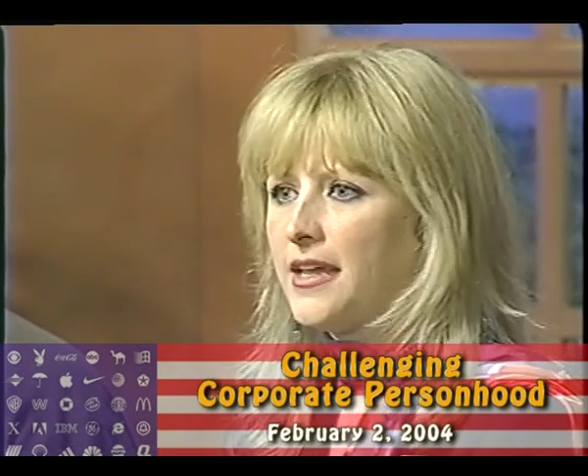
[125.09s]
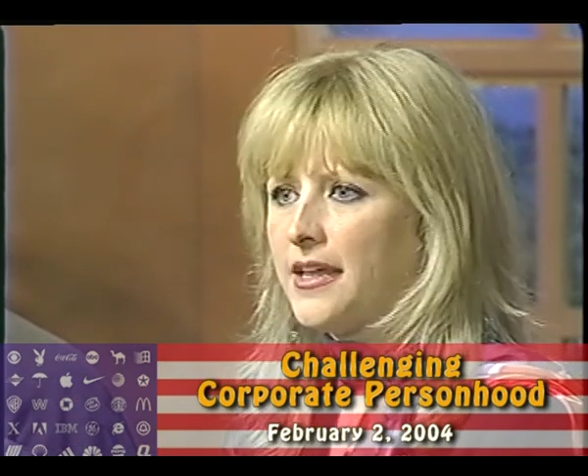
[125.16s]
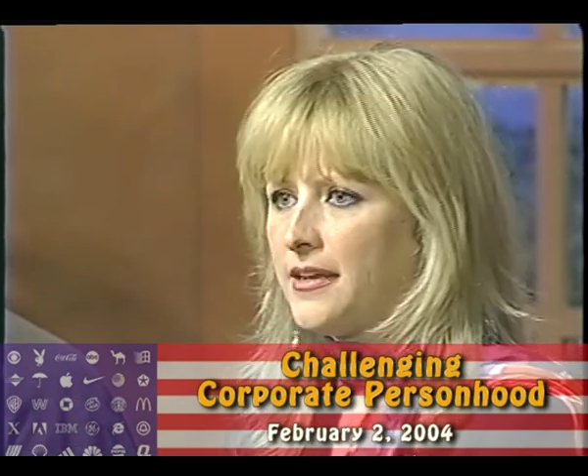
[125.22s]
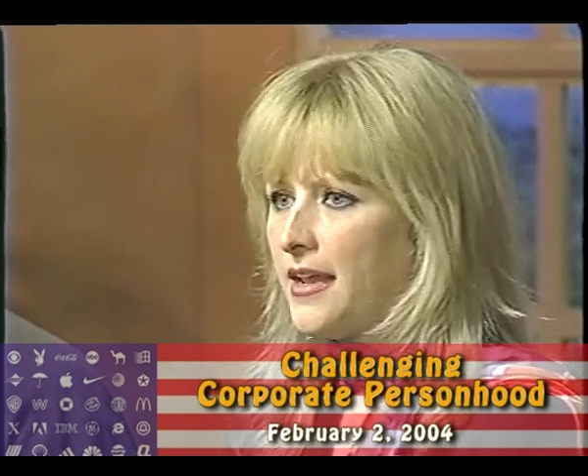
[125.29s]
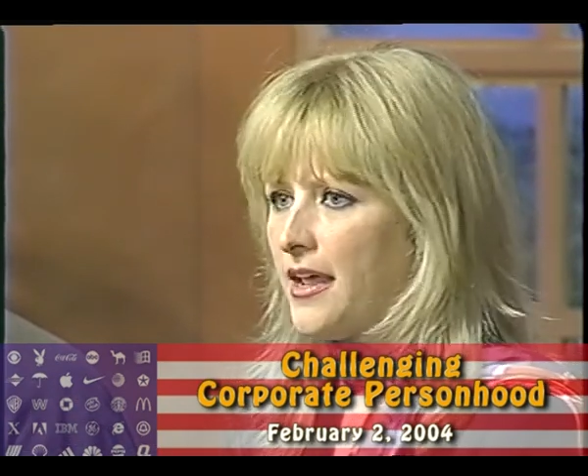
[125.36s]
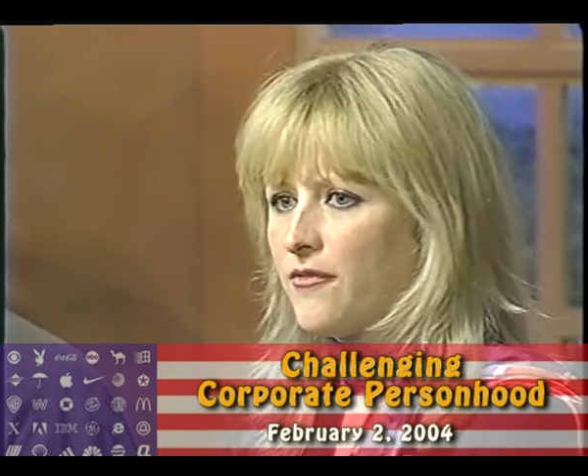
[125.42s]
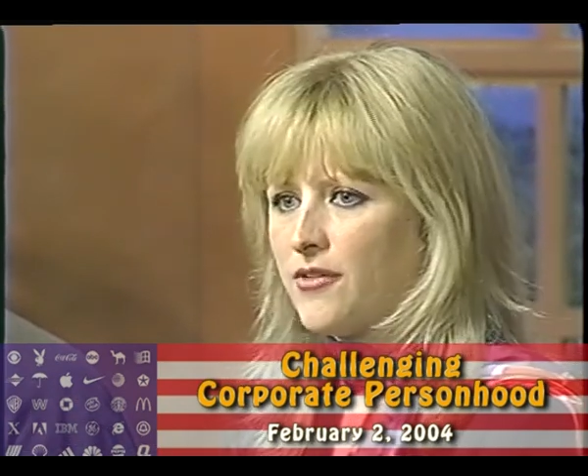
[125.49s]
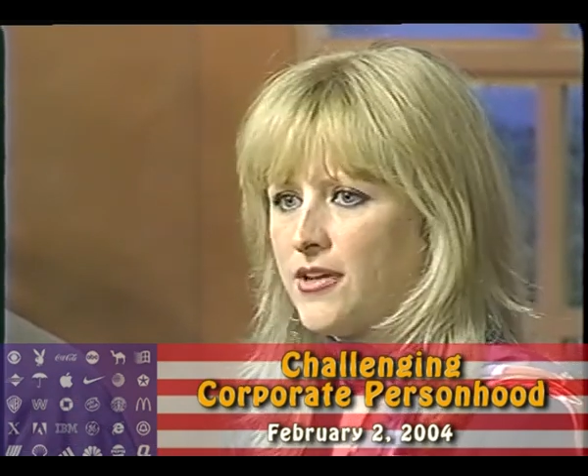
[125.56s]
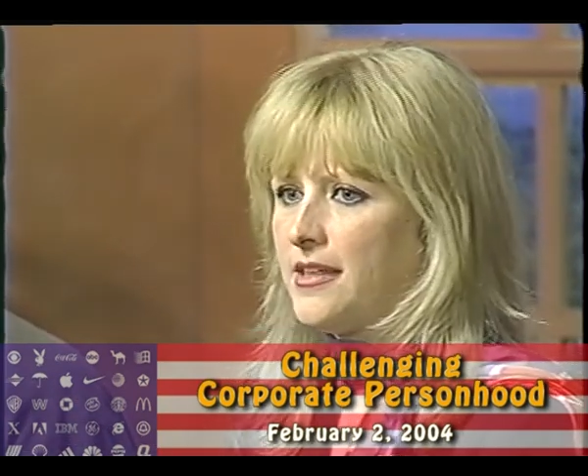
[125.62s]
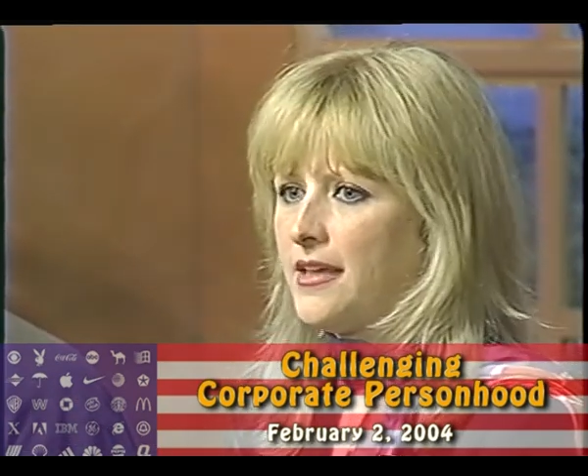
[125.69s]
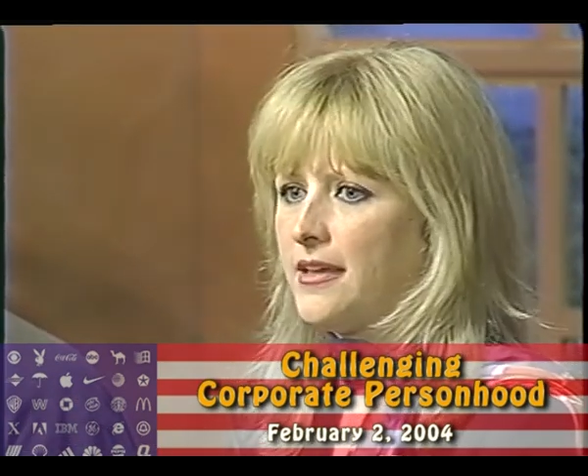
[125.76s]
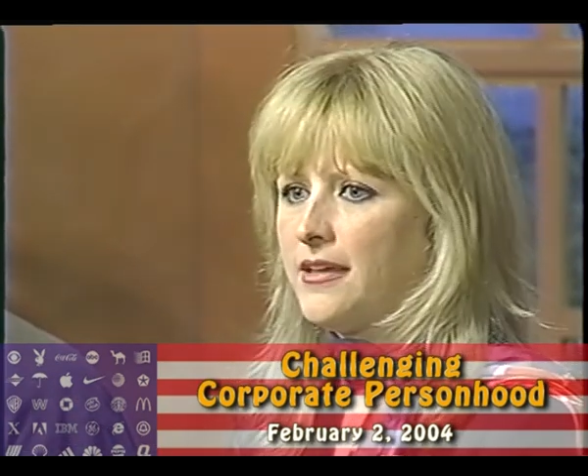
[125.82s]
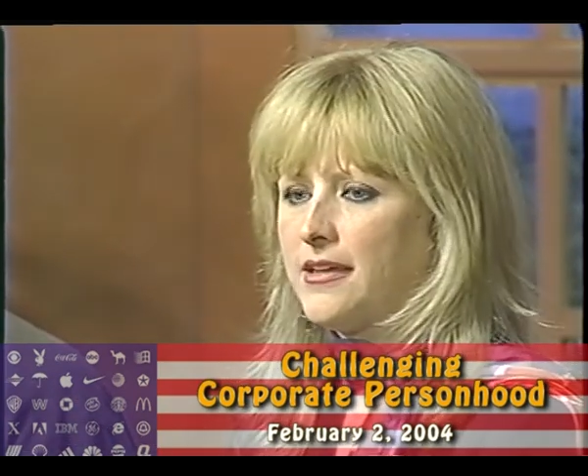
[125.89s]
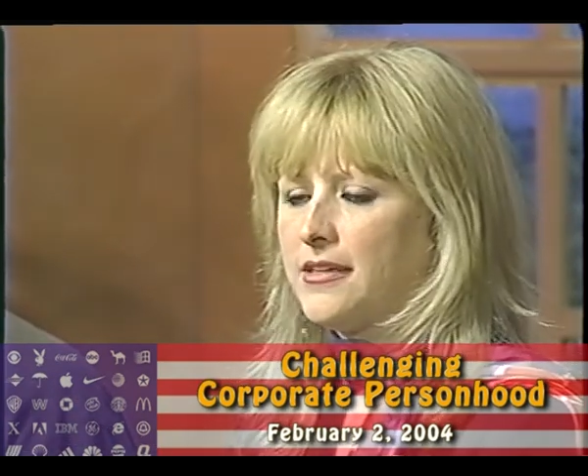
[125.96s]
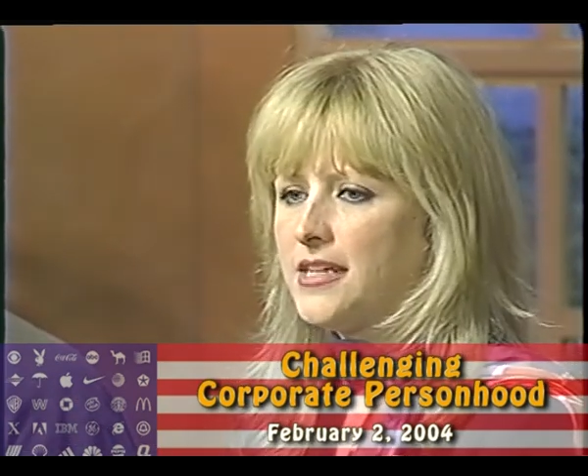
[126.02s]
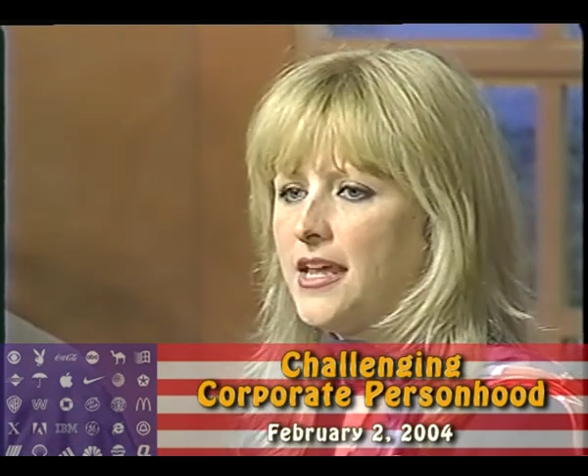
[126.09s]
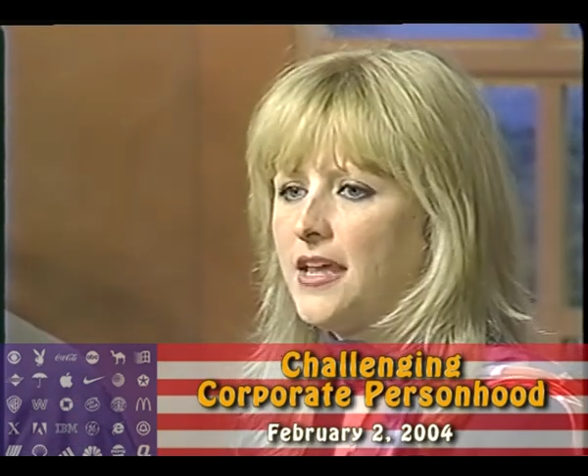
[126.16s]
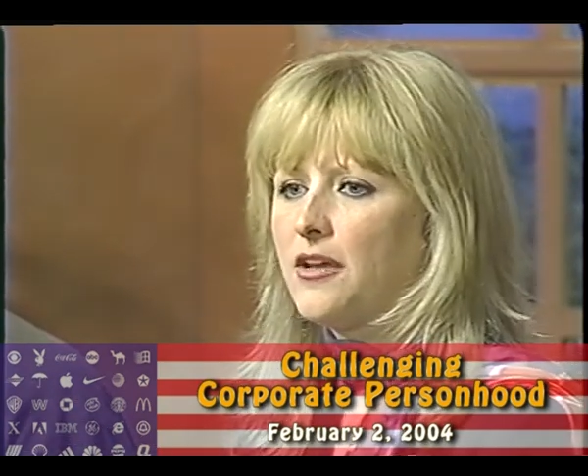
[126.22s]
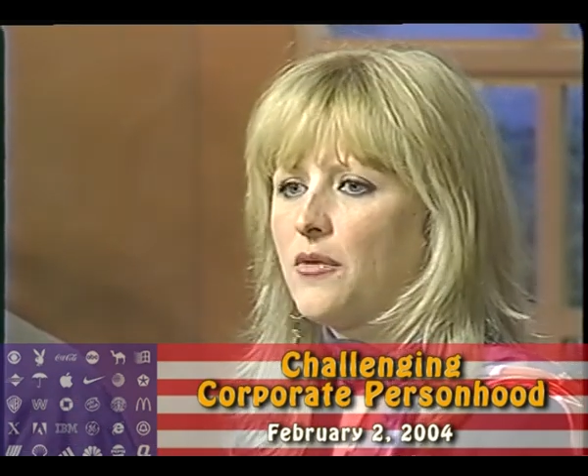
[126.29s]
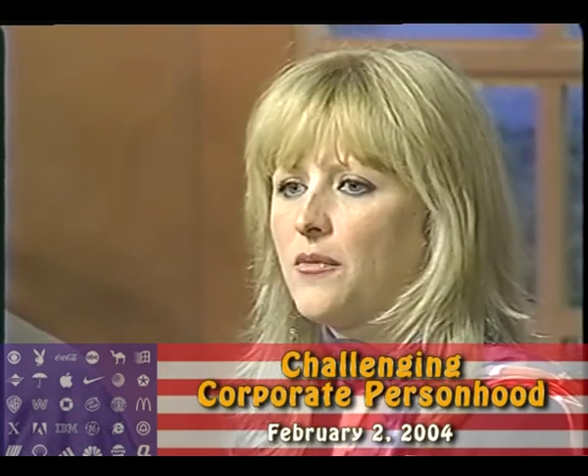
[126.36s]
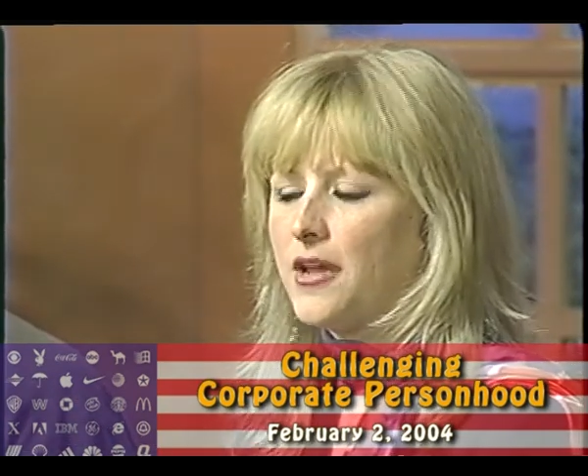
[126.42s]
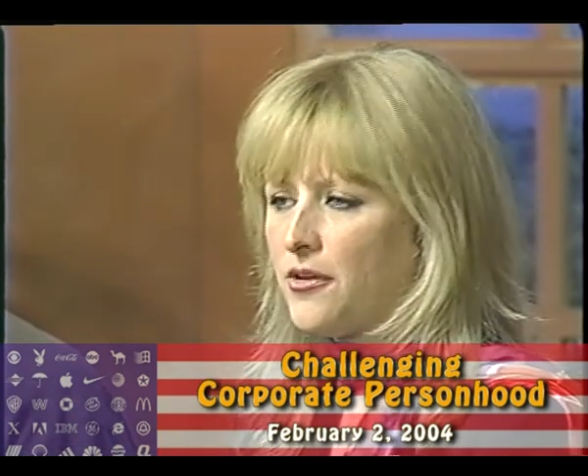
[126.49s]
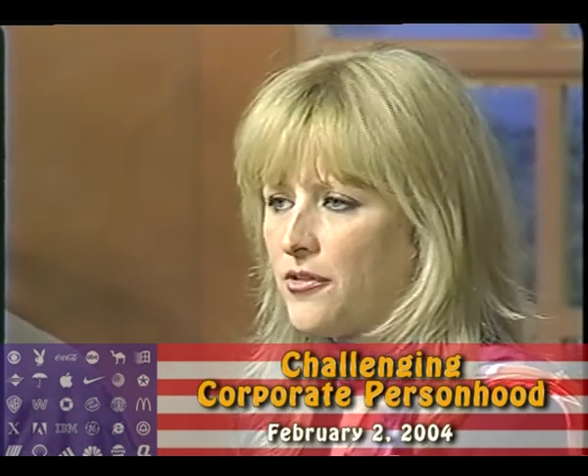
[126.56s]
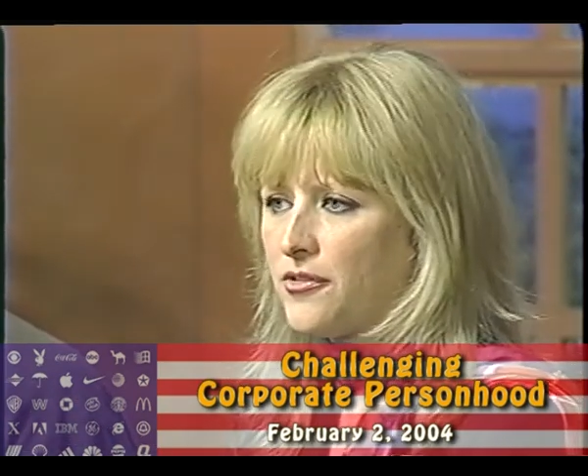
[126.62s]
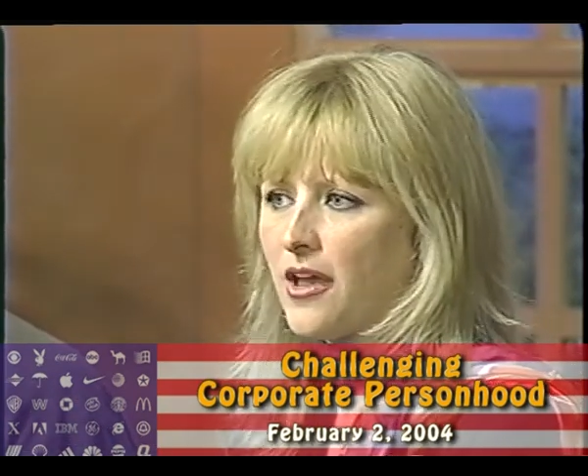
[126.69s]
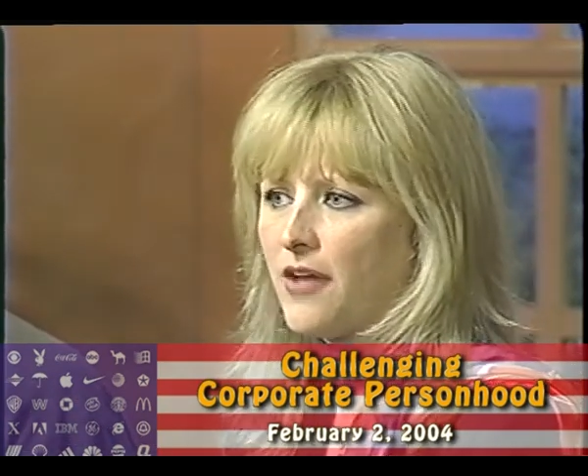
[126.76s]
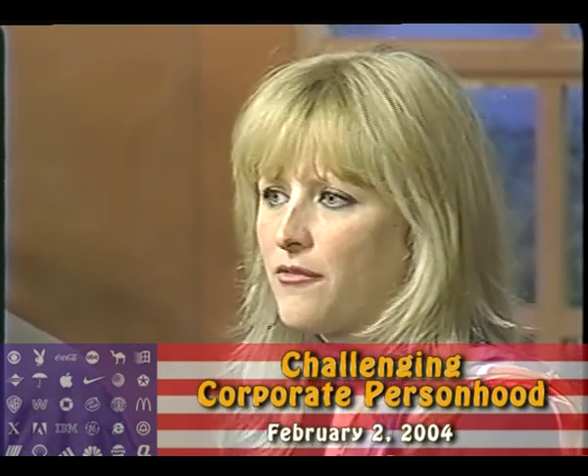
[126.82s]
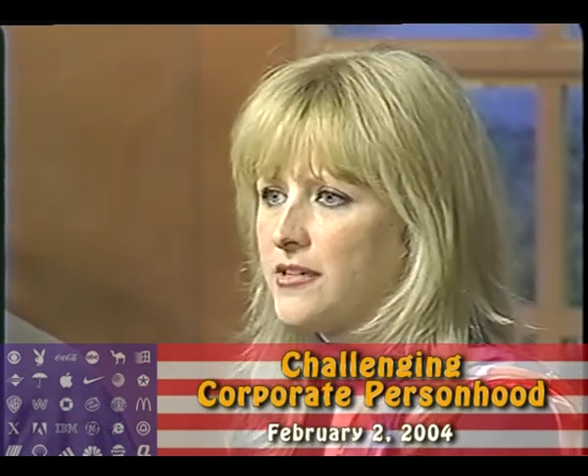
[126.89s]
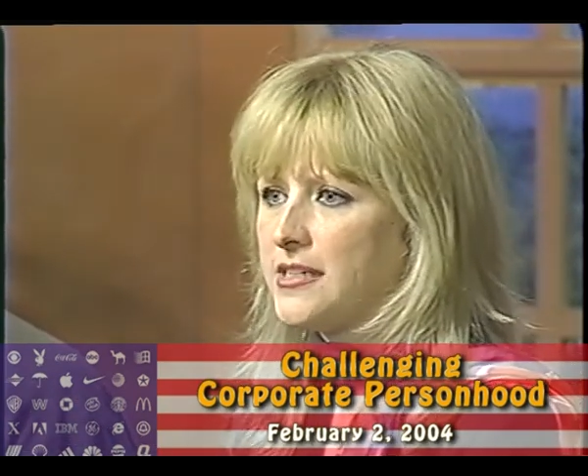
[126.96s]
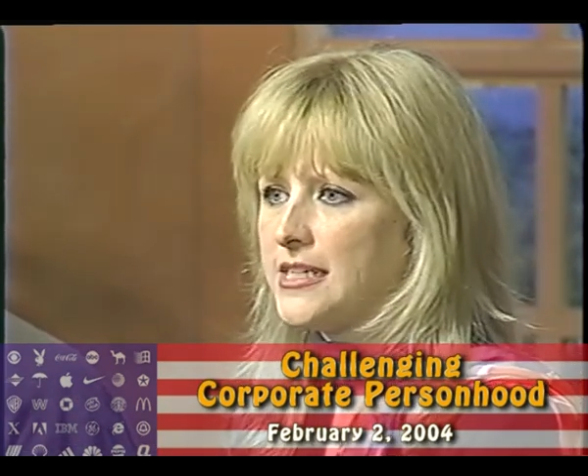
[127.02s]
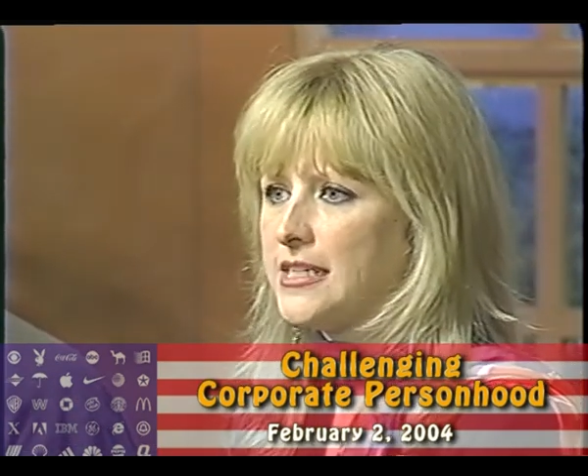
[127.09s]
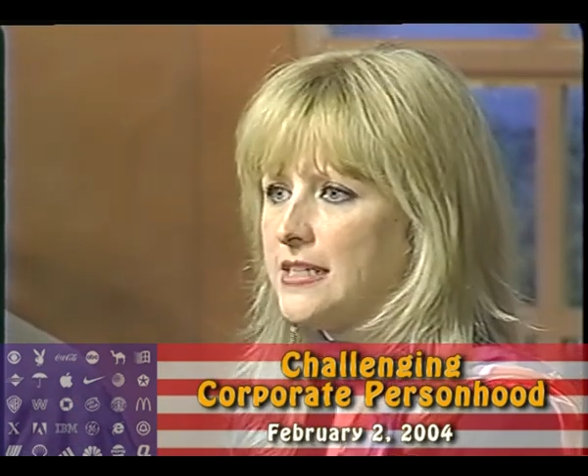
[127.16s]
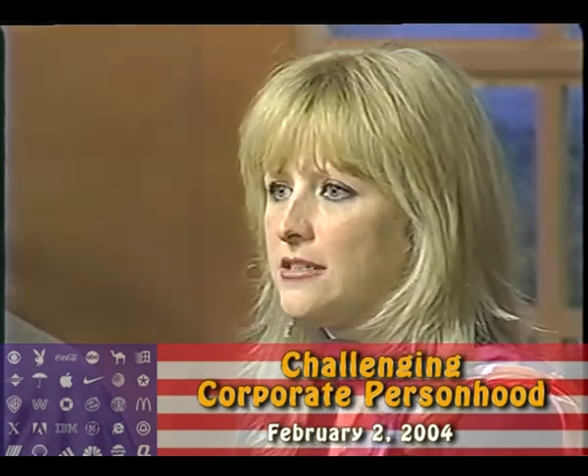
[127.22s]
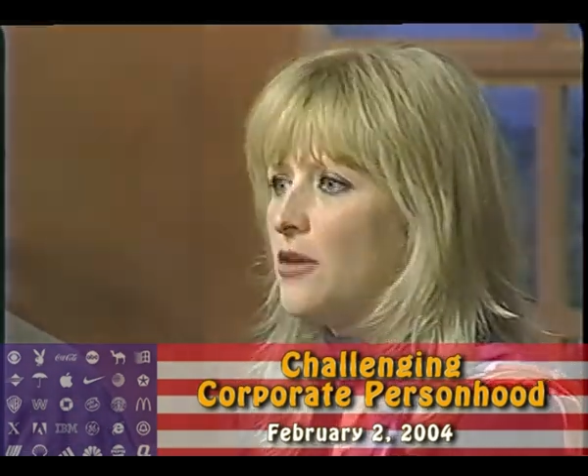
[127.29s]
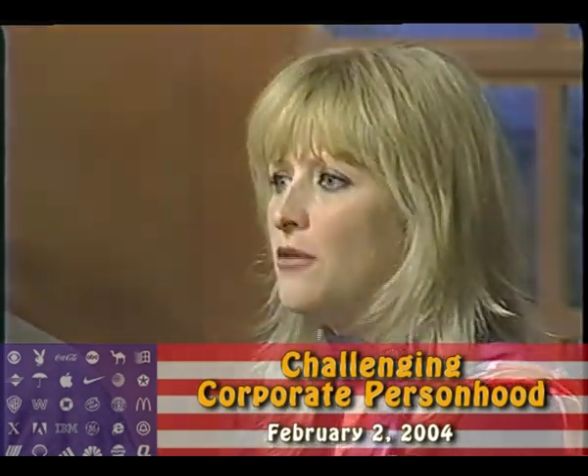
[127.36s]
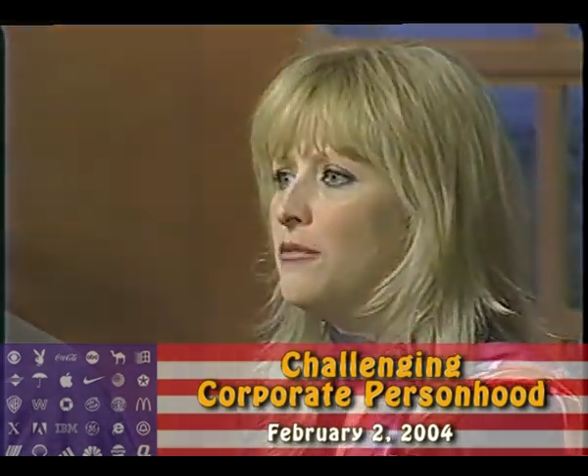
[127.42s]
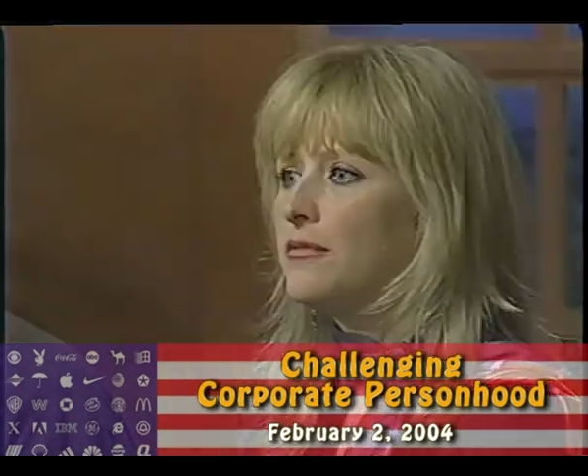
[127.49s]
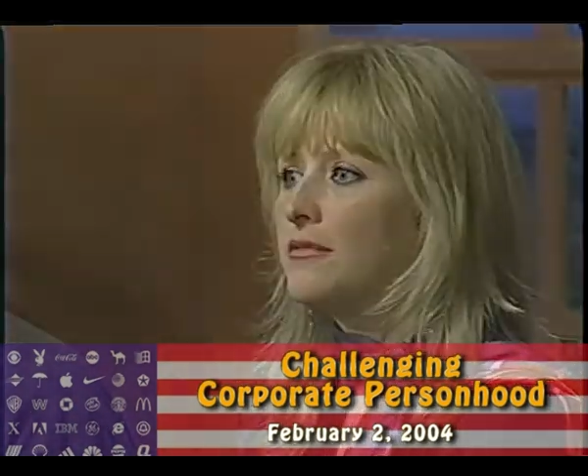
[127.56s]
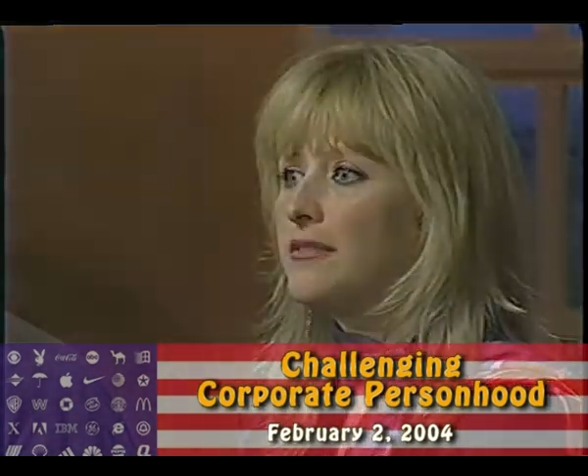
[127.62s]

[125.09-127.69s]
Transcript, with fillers: everything and take away your sovereignty. Don't let